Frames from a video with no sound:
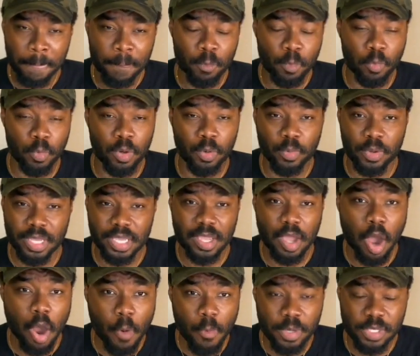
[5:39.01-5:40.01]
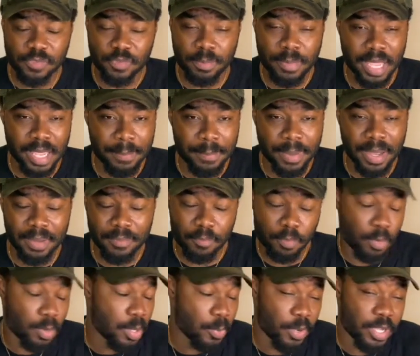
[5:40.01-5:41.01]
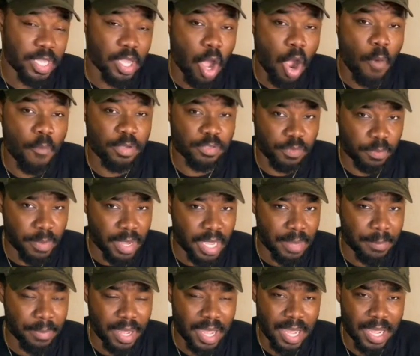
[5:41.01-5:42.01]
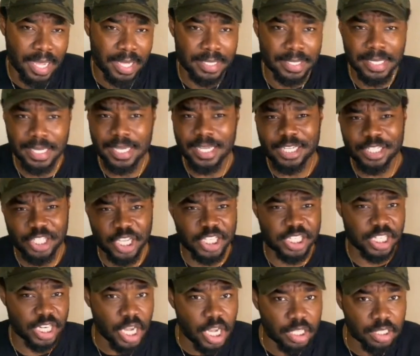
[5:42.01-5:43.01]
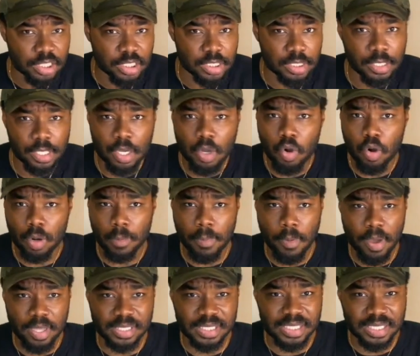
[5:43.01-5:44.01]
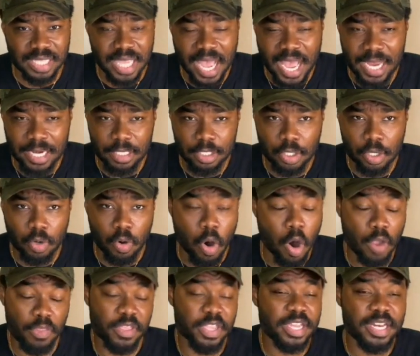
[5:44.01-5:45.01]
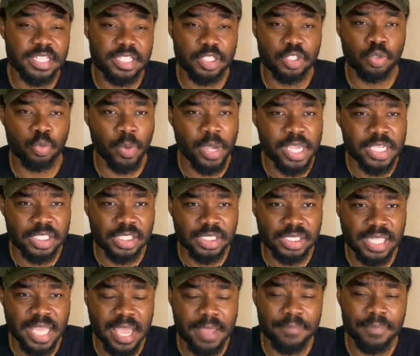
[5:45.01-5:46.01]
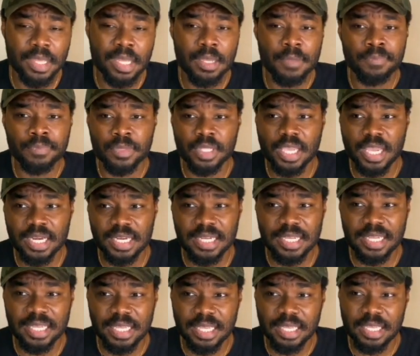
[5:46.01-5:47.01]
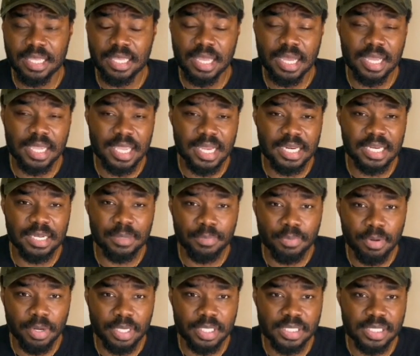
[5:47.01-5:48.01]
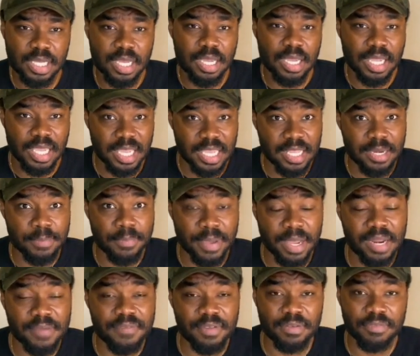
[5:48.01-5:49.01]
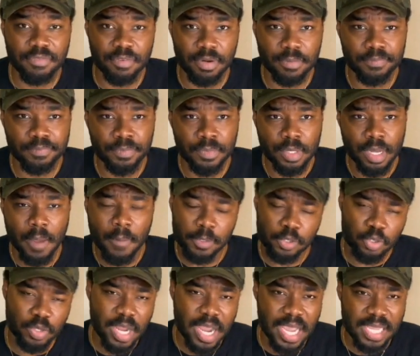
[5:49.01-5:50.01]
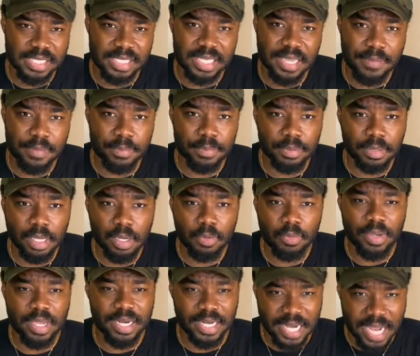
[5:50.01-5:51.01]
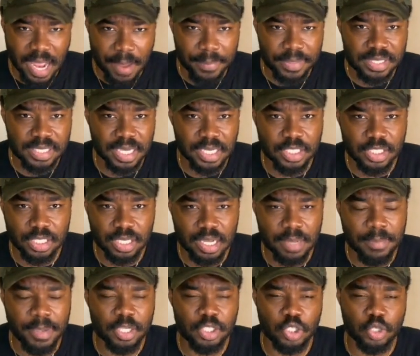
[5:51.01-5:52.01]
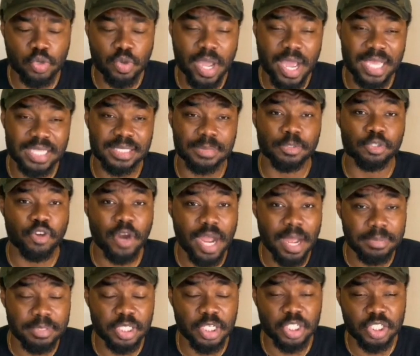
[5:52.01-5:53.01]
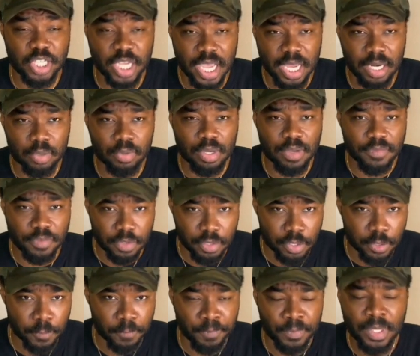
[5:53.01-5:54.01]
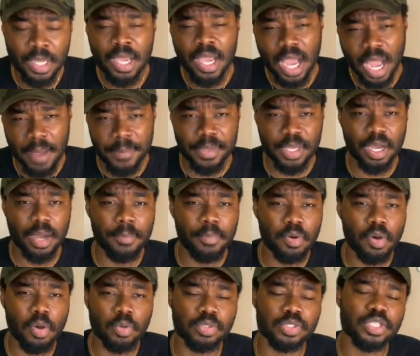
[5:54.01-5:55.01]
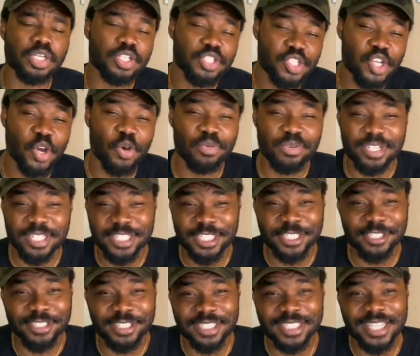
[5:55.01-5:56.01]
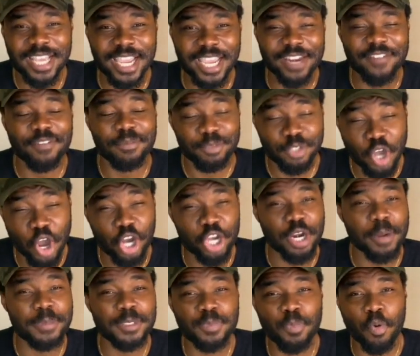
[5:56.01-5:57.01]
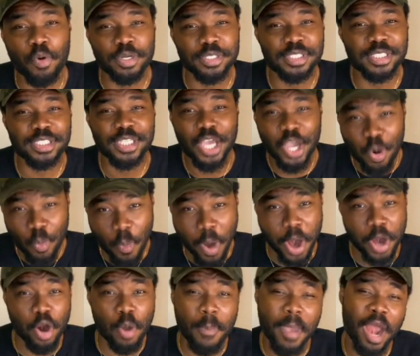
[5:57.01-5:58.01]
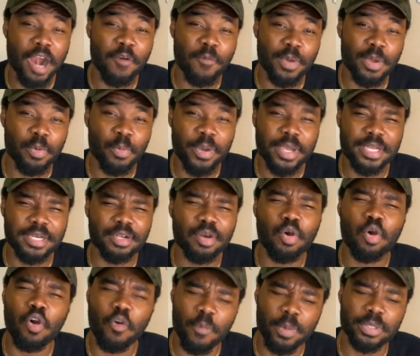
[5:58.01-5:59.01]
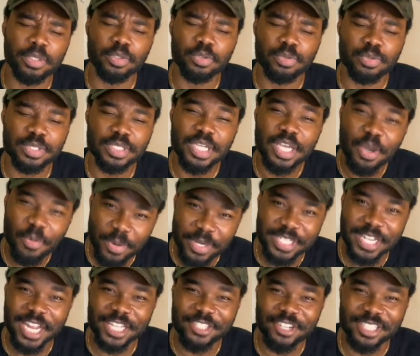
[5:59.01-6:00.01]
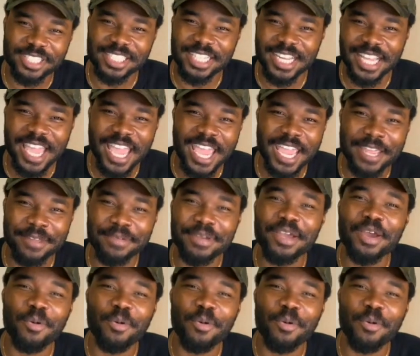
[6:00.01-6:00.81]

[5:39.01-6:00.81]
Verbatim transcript: Will, will he always remain behind? Will, will he always remain behind Jason Huntley or Boston Scott? You know, are there any situations that Kennedy uh, Kennedy Brooks can benefit from? I want you guys to tell me below in the comment section, and make sure you guys subscribe to the channel if you're new. I'm your humble host, Tone DeShields the second from Chalk It Up Sports, where no matter if we win or if we lose, we just got charges to the game.